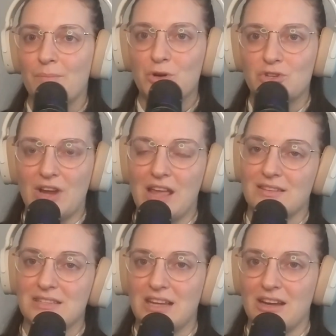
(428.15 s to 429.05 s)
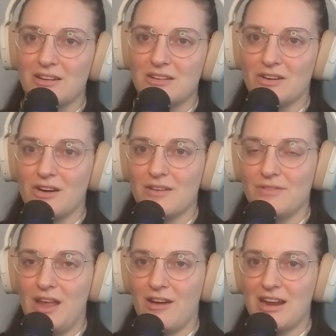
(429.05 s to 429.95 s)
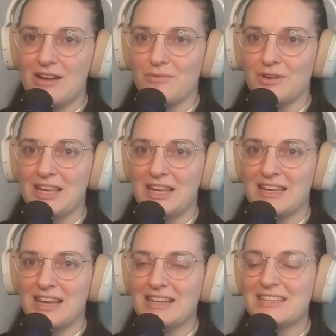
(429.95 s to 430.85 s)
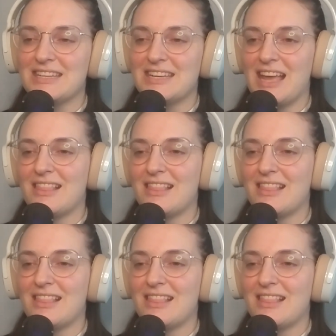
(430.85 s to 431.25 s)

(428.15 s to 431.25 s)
portraying this character of Harry really nicely.